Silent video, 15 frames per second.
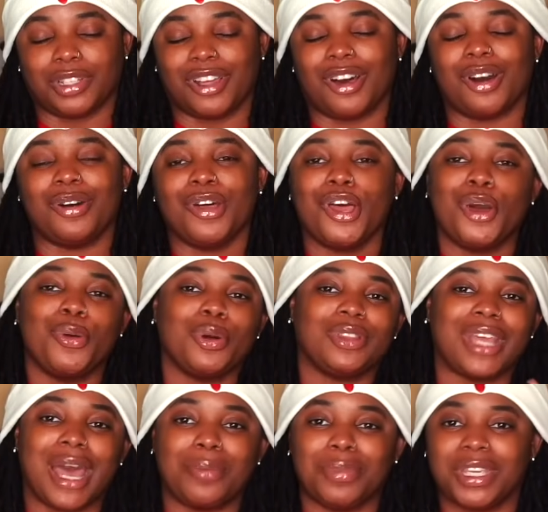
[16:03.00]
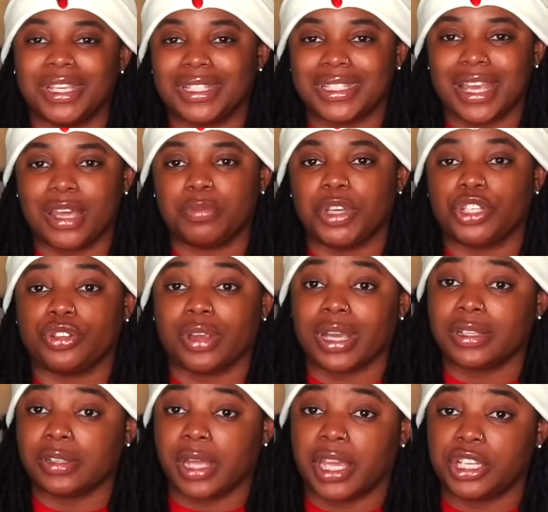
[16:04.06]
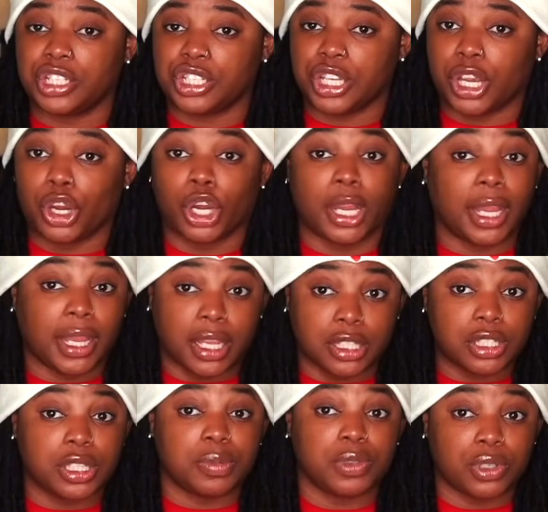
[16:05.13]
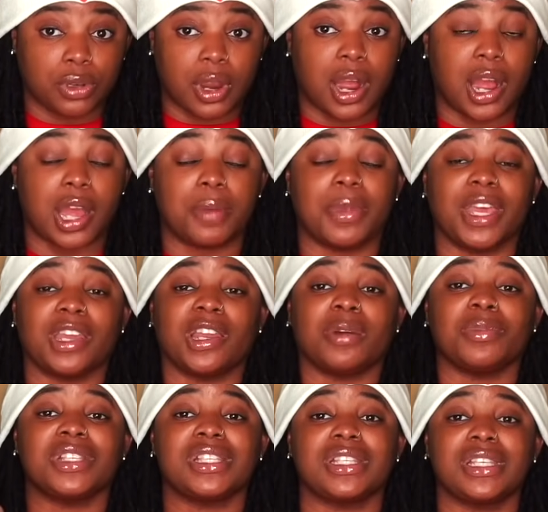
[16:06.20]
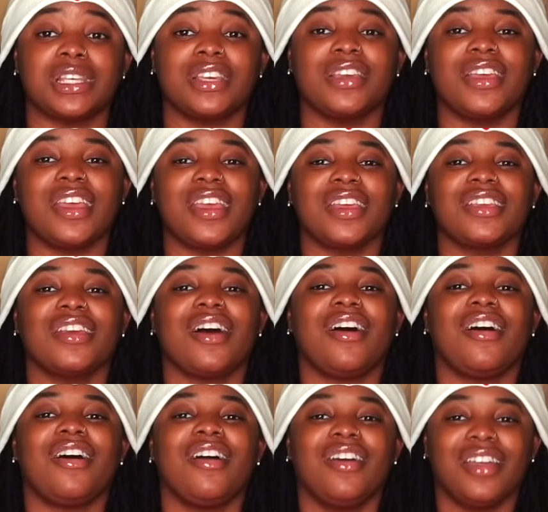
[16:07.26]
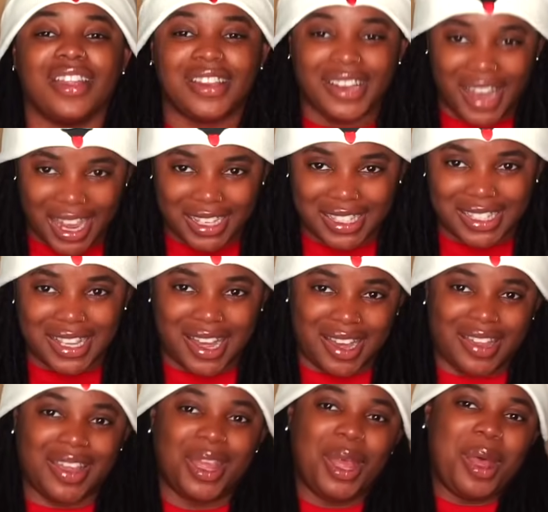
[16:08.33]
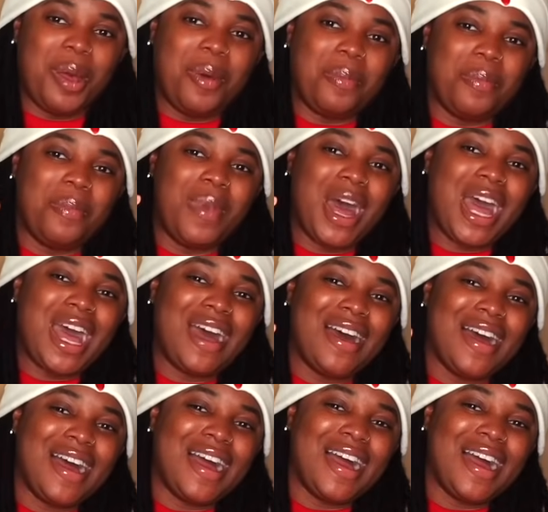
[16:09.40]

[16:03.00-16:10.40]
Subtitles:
below. With that being said, make sure you guys like, share, and subscribe. And I'm going to see y'all next time. Bye!